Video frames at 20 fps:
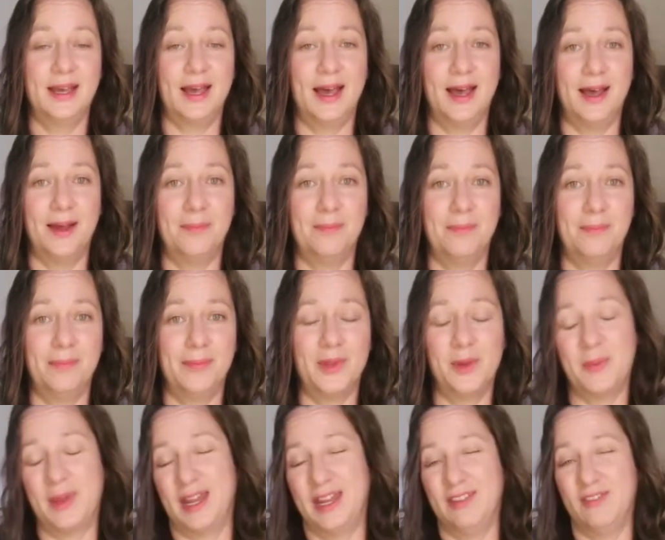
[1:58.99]
um, there
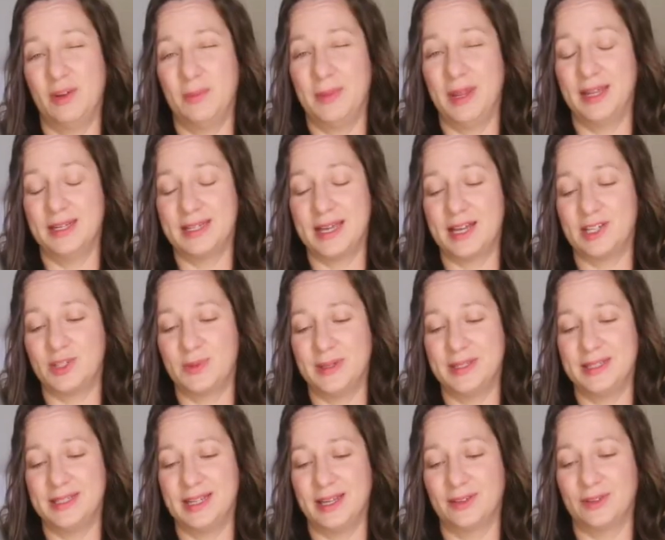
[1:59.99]
might even be
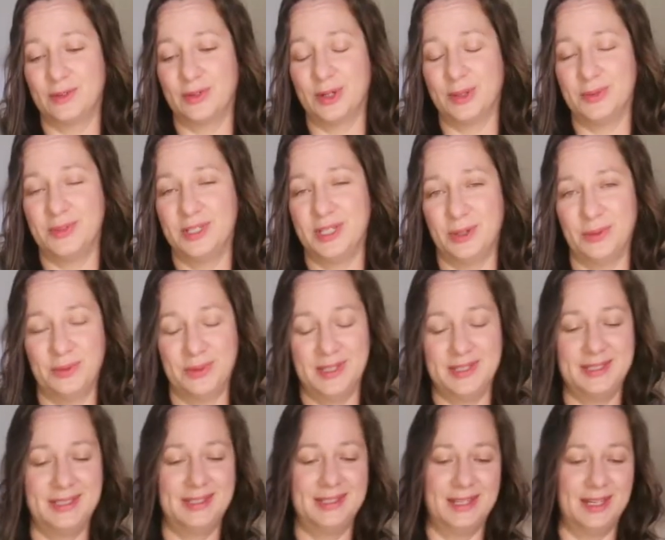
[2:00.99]
attachments down the road too.
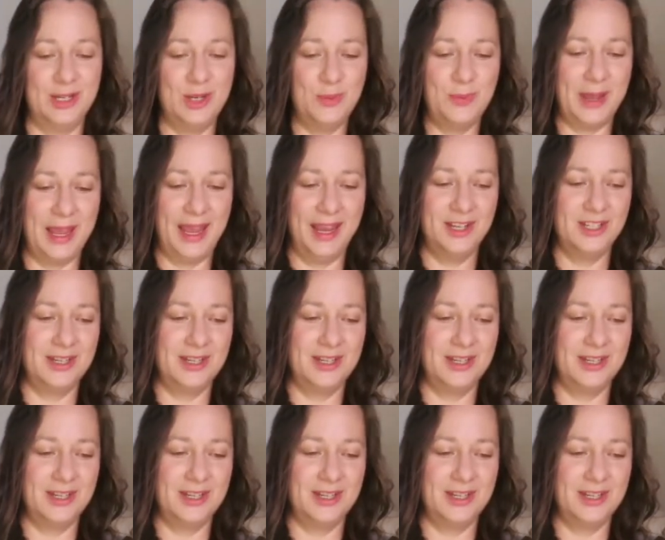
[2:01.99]
This is a new page